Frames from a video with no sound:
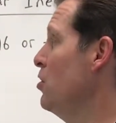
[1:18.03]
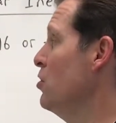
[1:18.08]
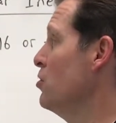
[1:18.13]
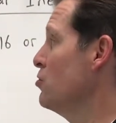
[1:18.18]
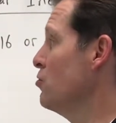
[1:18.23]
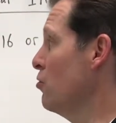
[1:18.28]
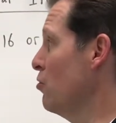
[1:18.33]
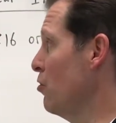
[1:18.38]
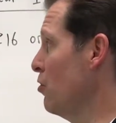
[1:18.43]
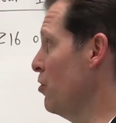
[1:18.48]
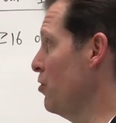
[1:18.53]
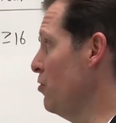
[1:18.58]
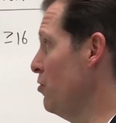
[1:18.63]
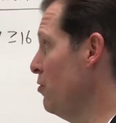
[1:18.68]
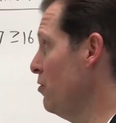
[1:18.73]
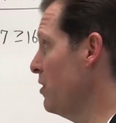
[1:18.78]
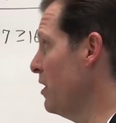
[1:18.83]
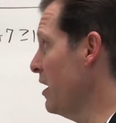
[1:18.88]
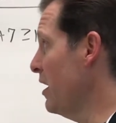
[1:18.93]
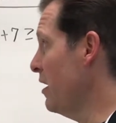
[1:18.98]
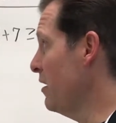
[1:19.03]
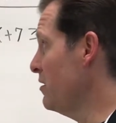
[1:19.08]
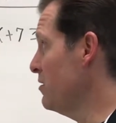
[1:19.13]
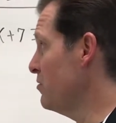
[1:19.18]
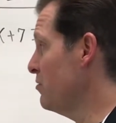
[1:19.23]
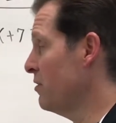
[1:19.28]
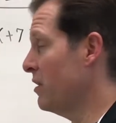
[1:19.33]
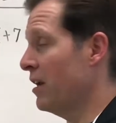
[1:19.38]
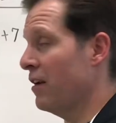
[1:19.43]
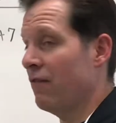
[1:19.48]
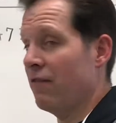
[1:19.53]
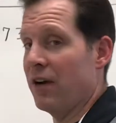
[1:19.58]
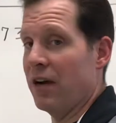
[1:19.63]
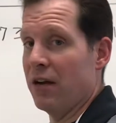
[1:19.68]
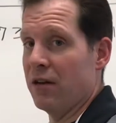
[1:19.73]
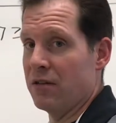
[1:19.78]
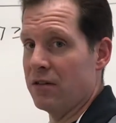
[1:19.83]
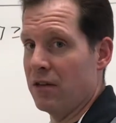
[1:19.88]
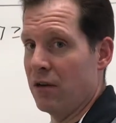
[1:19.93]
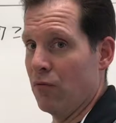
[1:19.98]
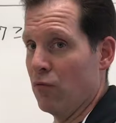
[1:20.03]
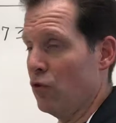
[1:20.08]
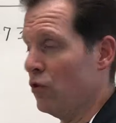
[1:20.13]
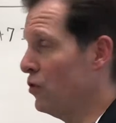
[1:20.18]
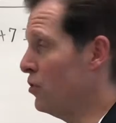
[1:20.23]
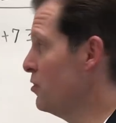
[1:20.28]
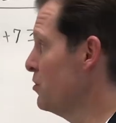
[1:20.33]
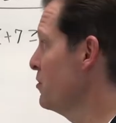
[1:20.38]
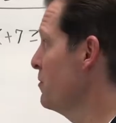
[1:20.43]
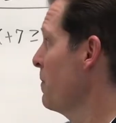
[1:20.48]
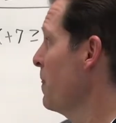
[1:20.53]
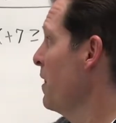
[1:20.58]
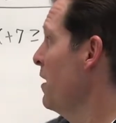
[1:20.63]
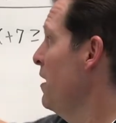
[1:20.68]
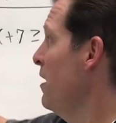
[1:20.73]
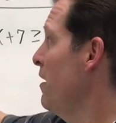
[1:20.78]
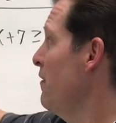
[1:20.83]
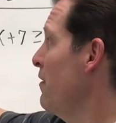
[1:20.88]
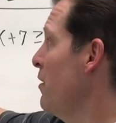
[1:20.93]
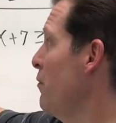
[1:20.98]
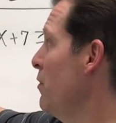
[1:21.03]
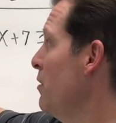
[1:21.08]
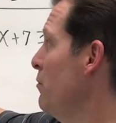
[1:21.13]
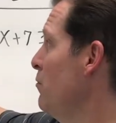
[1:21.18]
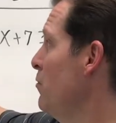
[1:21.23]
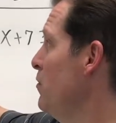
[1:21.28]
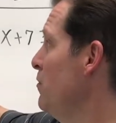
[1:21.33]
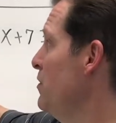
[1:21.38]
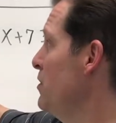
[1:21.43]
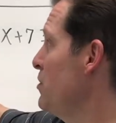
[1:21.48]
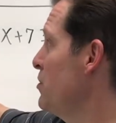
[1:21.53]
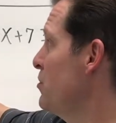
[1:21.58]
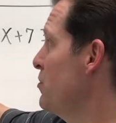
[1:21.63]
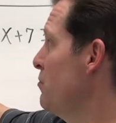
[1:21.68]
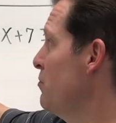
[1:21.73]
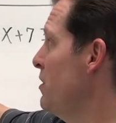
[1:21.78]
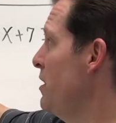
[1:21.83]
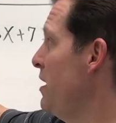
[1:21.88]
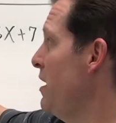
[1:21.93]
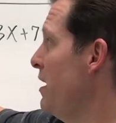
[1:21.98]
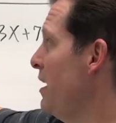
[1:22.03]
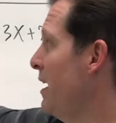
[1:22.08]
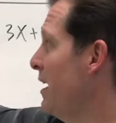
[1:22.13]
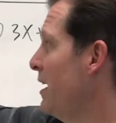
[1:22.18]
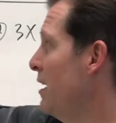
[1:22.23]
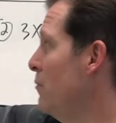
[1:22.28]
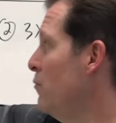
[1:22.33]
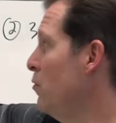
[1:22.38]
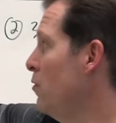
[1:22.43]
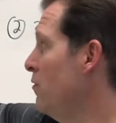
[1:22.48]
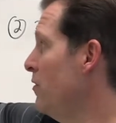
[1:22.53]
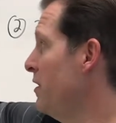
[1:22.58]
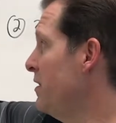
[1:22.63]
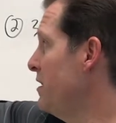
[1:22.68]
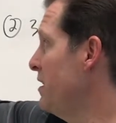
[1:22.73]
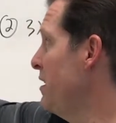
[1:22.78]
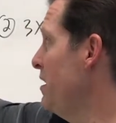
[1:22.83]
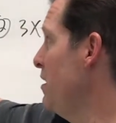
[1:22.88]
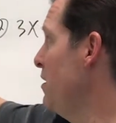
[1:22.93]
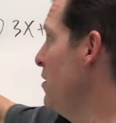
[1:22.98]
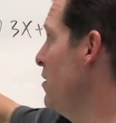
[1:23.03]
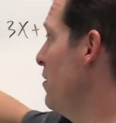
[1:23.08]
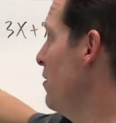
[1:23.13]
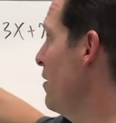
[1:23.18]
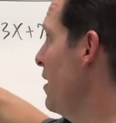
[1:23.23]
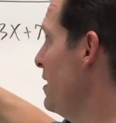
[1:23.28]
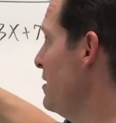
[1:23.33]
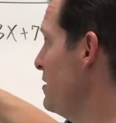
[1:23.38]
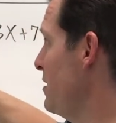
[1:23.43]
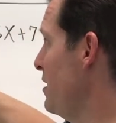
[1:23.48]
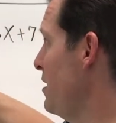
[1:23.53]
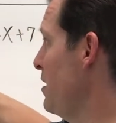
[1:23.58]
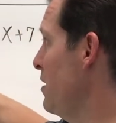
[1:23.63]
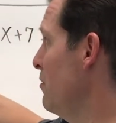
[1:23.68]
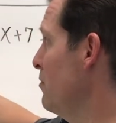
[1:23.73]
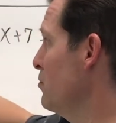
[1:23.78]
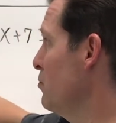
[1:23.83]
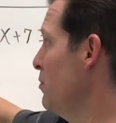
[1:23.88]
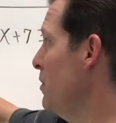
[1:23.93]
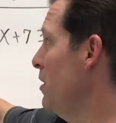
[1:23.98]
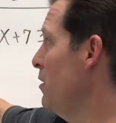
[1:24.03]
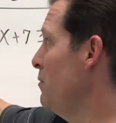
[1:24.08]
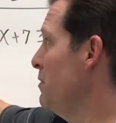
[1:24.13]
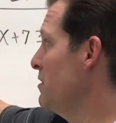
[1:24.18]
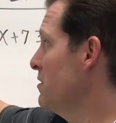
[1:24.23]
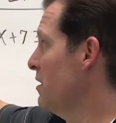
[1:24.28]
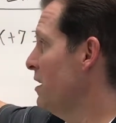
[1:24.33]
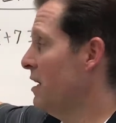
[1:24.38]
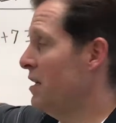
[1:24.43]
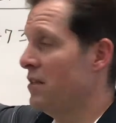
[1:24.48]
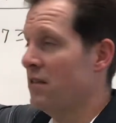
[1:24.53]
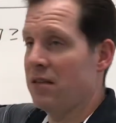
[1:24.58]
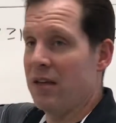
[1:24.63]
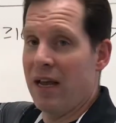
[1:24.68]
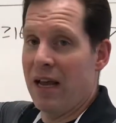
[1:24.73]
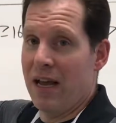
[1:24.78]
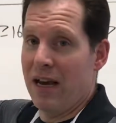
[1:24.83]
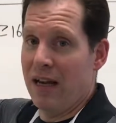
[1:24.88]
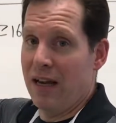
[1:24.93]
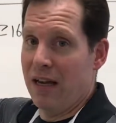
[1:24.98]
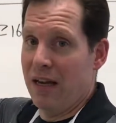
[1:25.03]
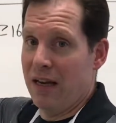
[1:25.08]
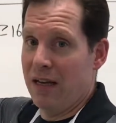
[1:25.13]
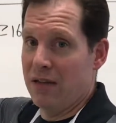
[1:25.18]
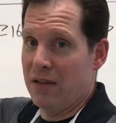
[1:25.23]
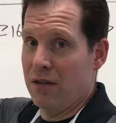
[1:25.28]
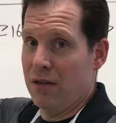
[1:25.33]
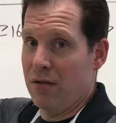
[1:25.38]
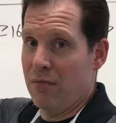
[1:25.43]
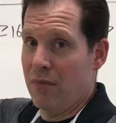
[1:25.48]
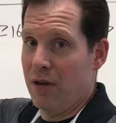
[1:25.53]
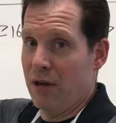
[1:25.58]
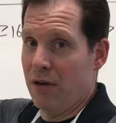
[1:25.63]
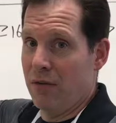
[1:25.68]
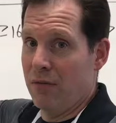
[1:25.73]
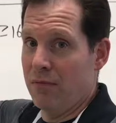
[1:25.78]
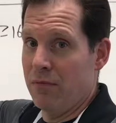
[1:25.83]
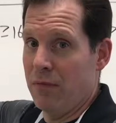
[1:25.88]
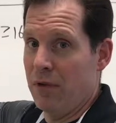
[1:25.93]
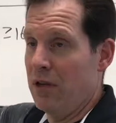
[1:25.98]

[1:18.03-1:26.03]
So in order to do that, you still got to follow the same rules. If I want to move this 3, I got to move it to here and to here as well, besides adding it to the middle.